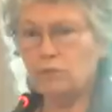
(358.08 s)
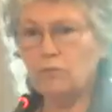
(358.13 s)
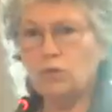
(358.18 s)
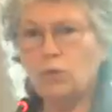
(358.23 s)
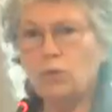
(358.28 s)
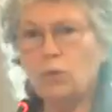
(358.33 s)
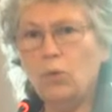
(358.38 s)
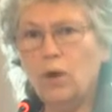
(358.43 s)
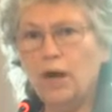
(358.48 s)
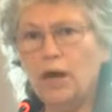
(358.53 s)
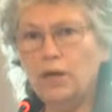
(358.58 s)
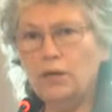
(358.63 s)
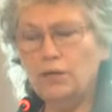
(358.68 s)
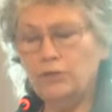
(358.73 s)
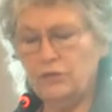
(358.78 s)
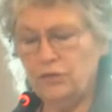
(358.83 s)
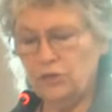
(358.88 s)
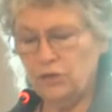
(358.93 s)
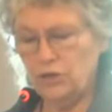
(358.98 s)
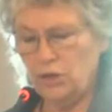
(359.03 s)
that
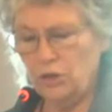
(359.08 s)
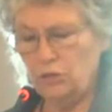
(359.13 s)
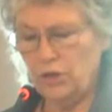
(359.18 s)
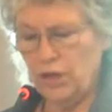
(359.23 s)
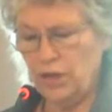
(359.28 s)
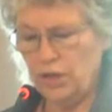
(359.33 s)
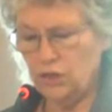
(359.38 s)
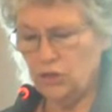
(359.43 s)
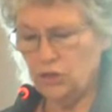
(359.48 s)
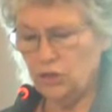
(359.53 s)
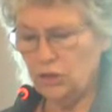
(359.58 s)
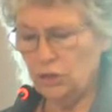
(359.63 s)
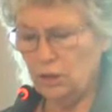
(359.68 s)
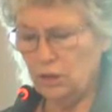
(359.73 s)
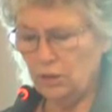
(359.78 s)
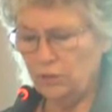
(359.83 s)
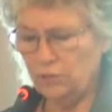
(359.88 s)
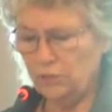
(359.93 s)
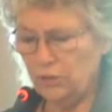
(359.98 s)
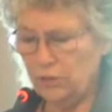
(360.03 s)
required the donation
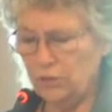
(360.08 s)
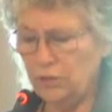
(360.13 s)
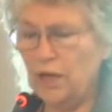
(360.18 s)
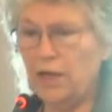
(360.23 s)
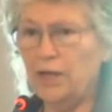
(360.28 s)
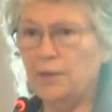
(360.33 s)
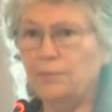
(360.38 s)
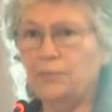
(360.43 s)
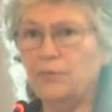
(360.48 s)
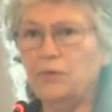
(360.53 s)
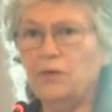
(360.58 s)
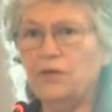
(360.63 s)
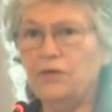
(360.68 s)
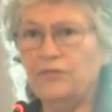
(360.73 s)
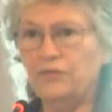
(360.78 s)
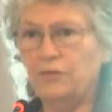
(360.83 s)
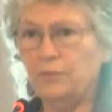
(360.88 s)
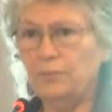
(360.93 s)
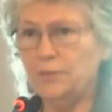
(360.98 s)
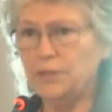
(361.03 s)
of the library
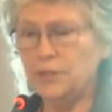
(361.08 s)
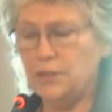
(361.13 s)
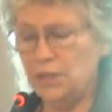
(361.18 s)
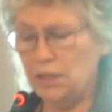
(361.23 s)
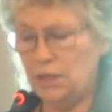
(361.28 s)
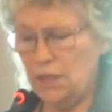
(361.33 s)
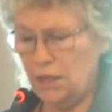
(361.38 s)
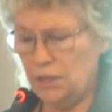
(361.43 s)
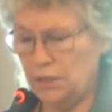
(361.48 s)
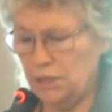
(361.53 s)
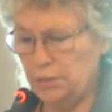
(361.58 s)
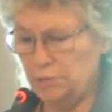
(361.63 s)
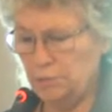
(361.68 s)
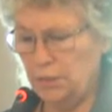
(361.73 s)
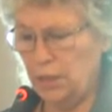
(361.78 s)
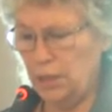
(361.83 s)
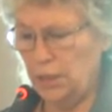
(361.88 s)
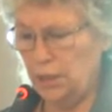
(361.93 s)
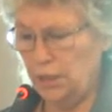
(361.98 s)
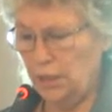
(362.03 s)
from Sinan's
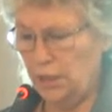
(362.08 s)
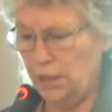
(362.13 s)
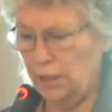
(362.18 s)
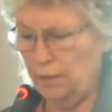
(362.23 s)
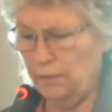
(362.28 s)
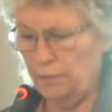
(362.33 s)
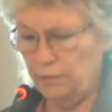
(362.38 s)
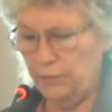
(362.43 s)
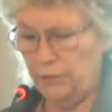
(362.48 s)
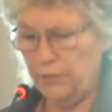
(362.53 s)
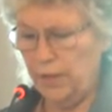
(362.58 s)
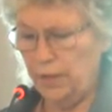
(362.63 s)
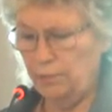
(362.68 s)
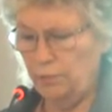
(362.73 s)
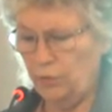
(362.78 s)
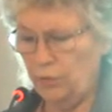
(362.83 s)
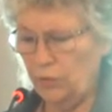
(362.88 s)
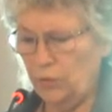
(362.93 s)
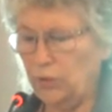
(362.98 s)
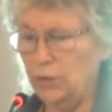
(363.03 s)
Mahalle
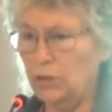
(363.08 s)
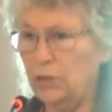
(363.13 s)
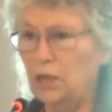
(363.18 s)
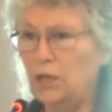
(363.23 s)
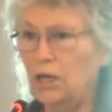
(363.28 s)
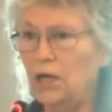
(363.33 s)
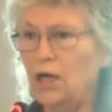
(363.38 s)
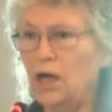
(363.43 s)
neighborhood